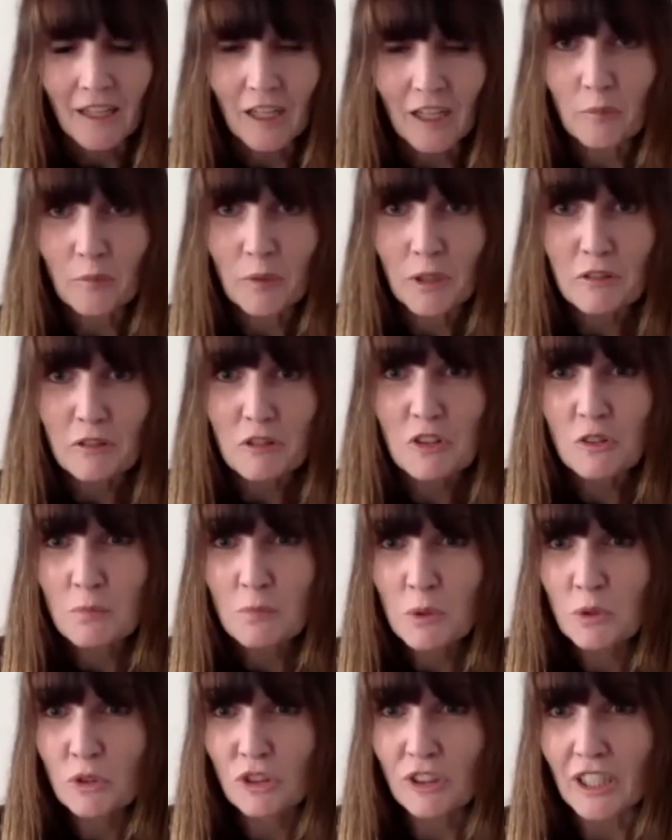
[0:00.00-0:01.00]
We're a
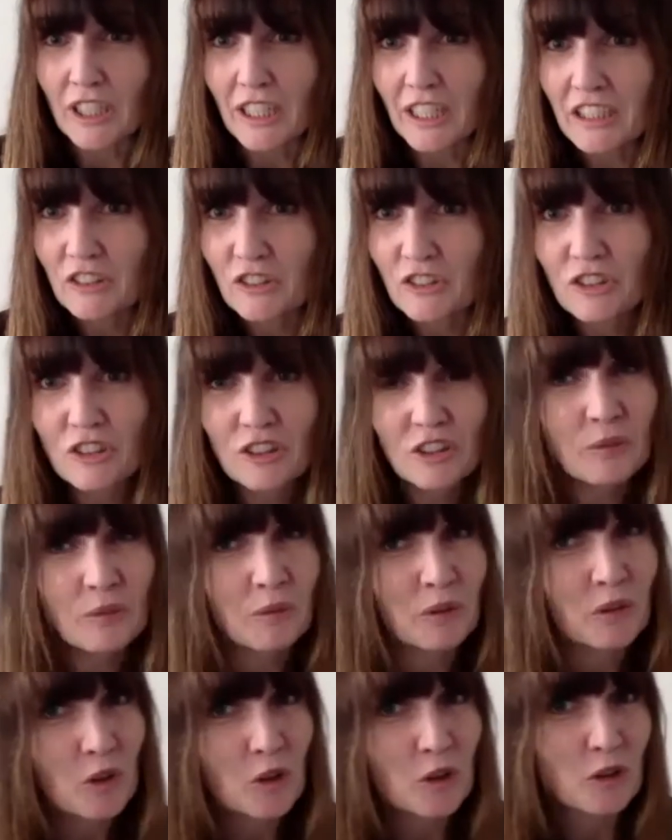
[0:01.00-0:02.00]
small church, we're
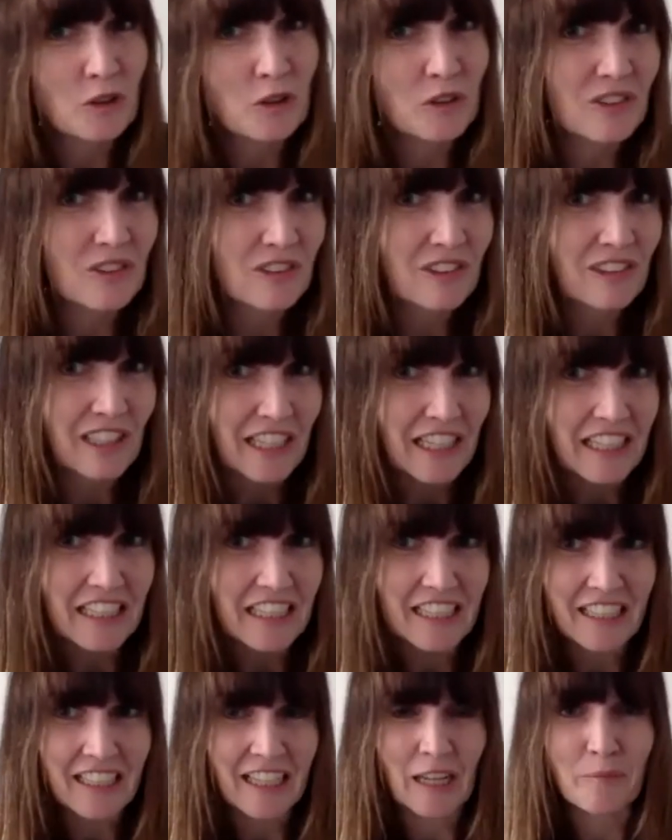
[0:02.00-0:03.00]
not
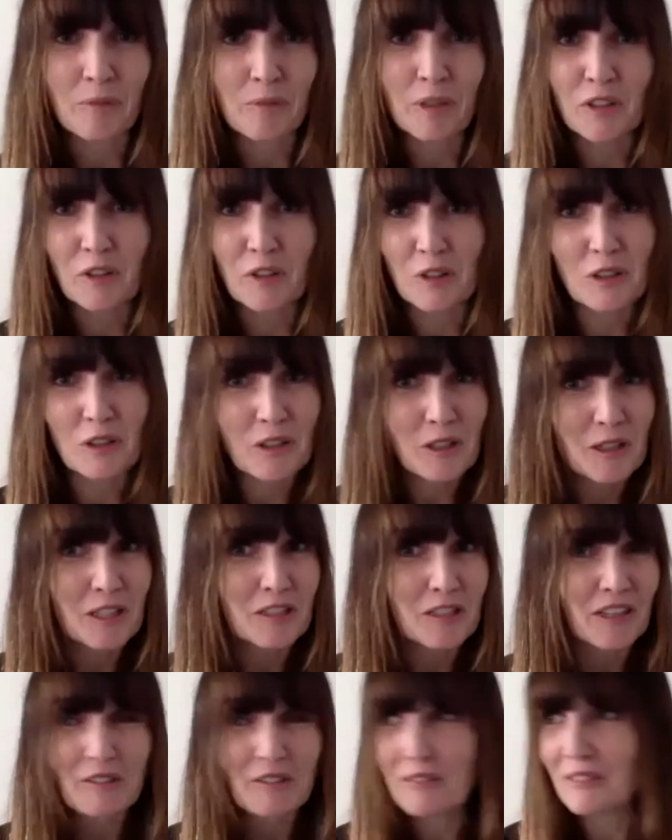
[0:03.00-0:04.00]
slick, and we're
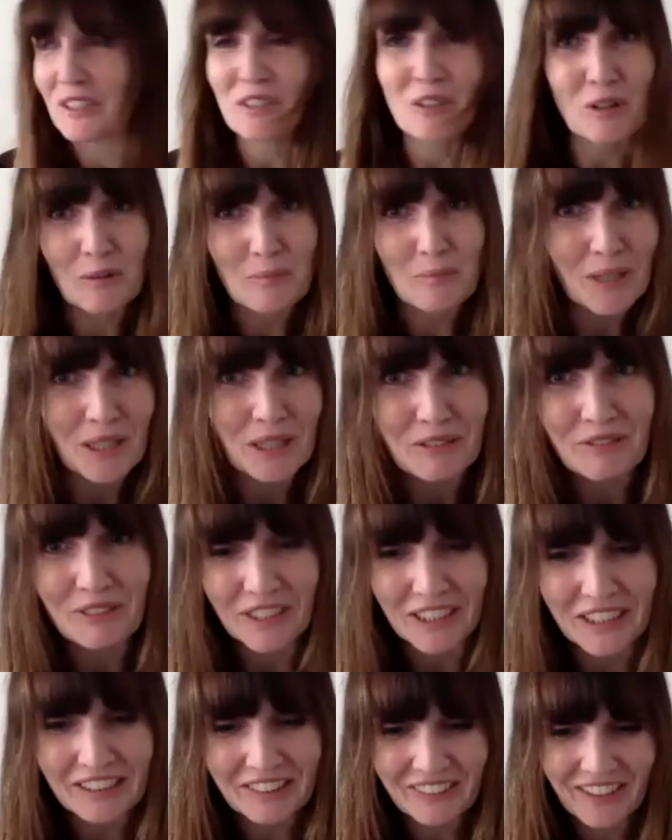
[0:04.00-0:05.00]
definitely not
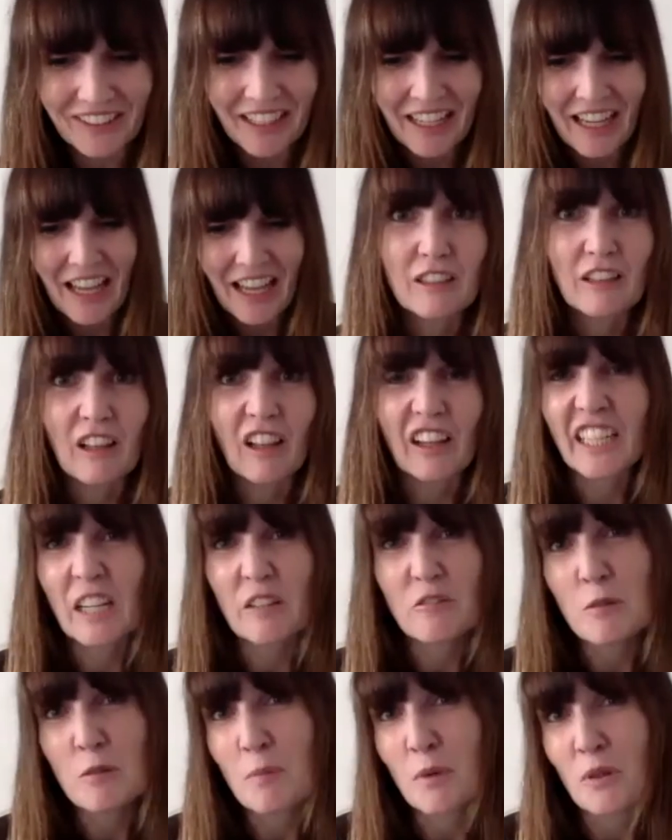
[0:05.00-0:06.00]
perfect. Like
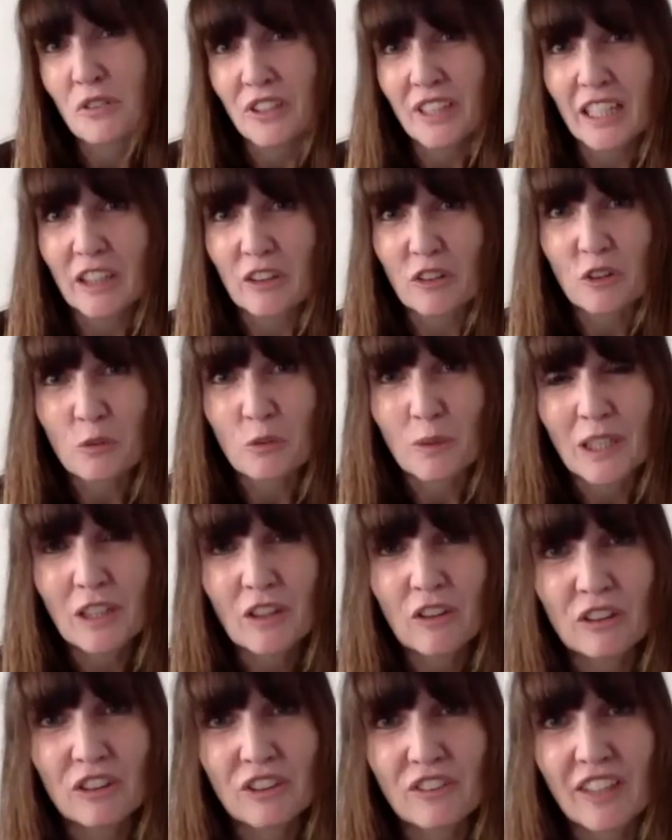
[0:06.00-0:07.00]
everybody else when
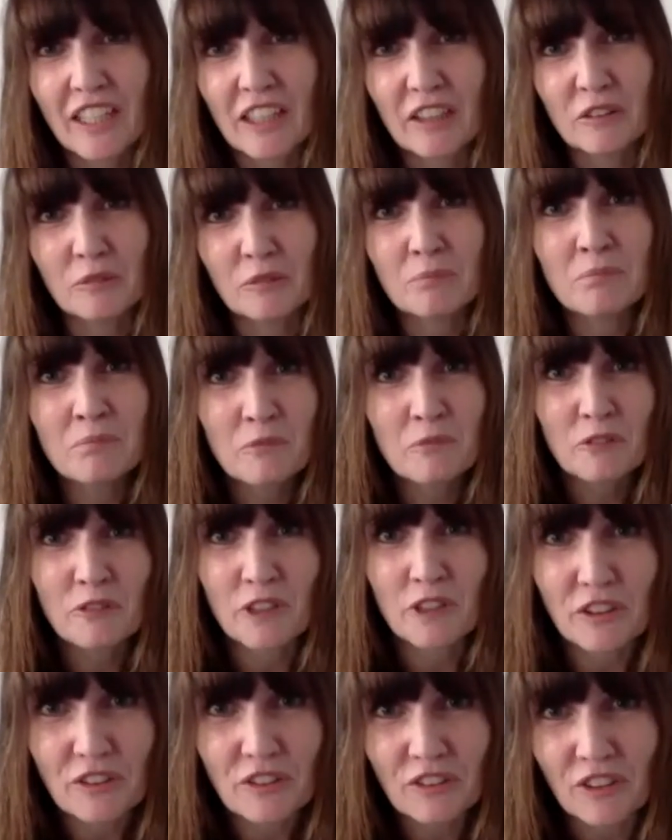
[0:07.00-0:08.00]
lockdown
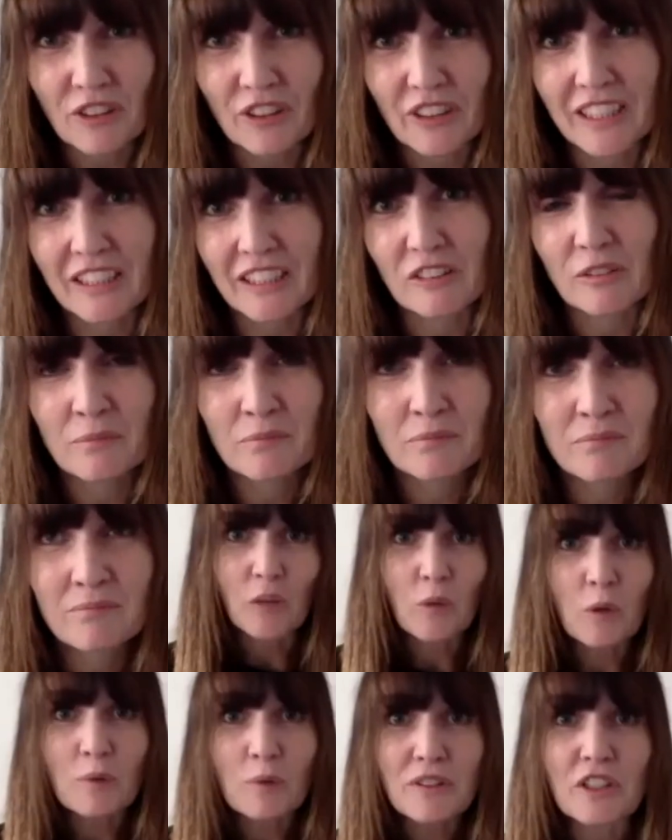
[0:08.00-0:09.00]
first started,
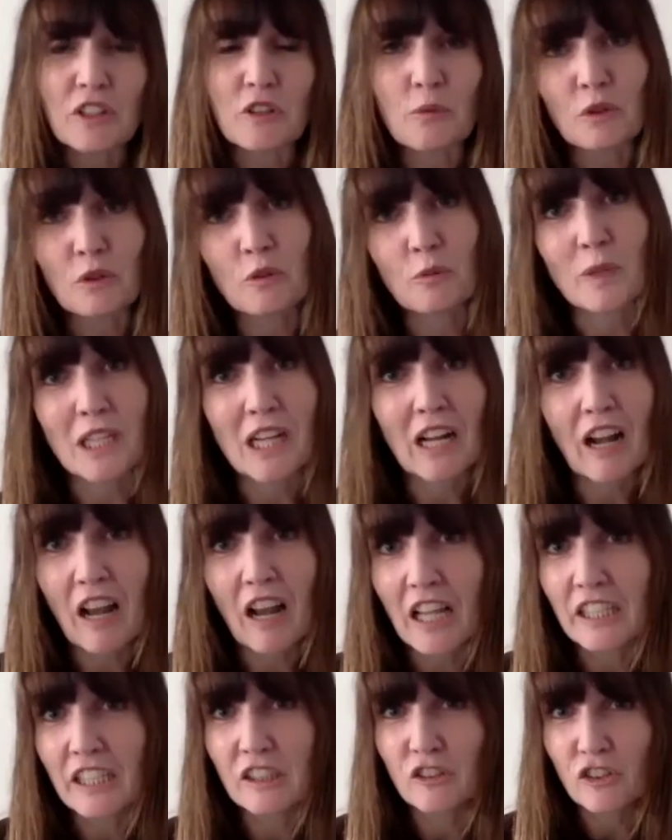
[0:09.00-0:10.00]
what we did was we
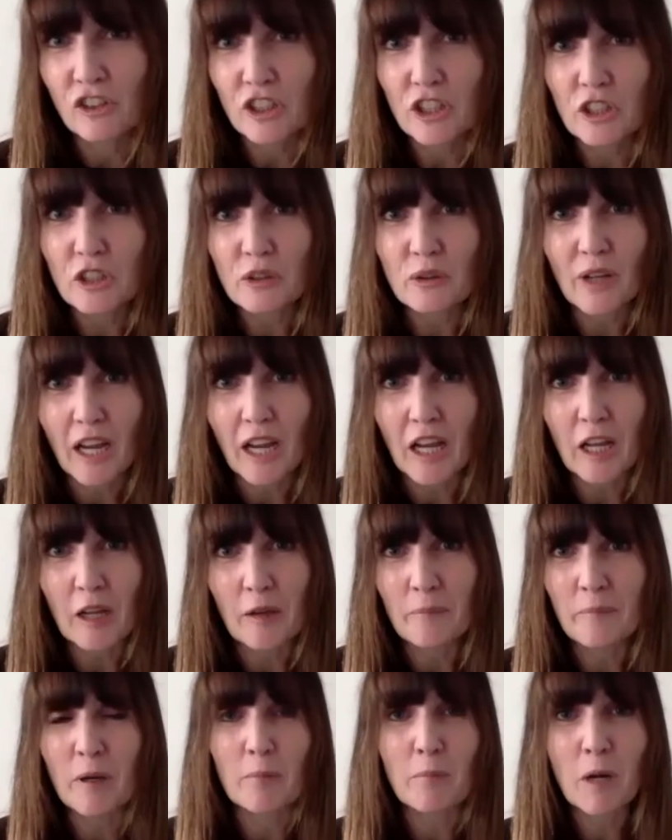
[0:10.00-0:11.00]
clung to
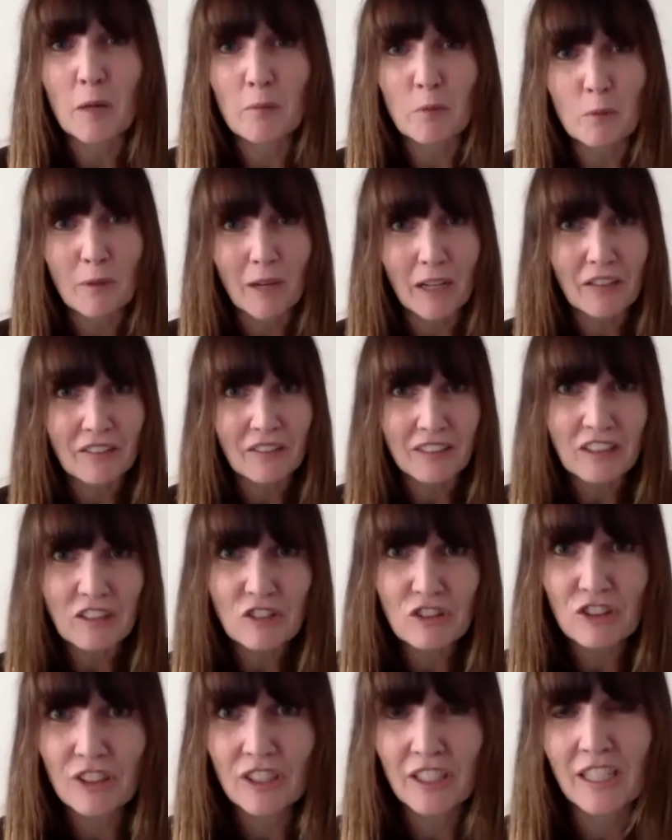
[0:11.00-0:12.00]
a Bible
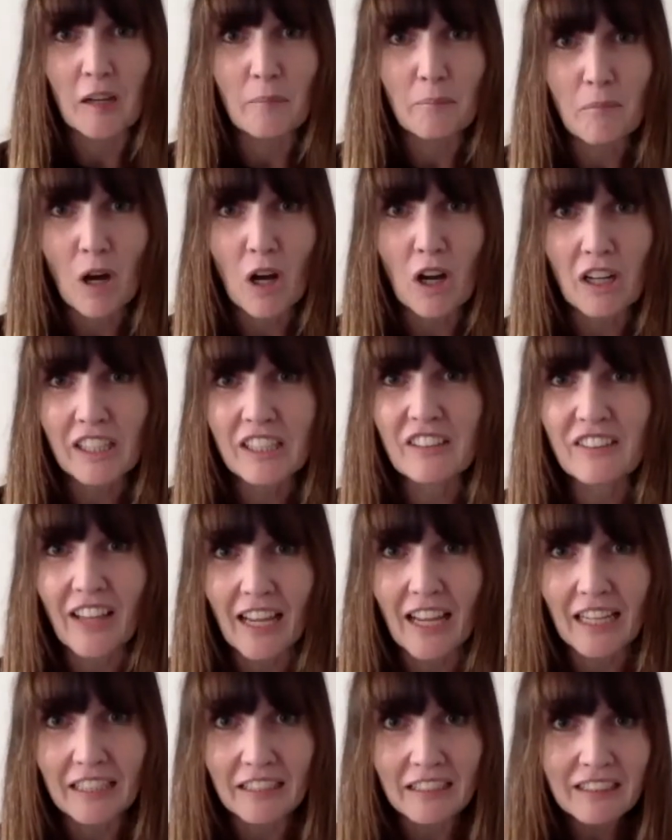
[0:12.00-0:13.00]
passage, Mark
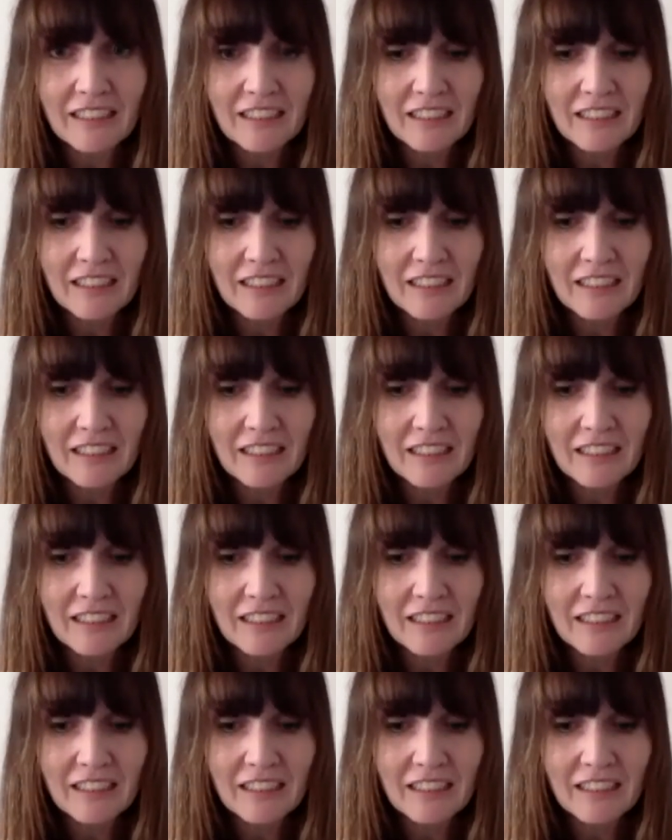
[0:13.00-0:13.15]
10,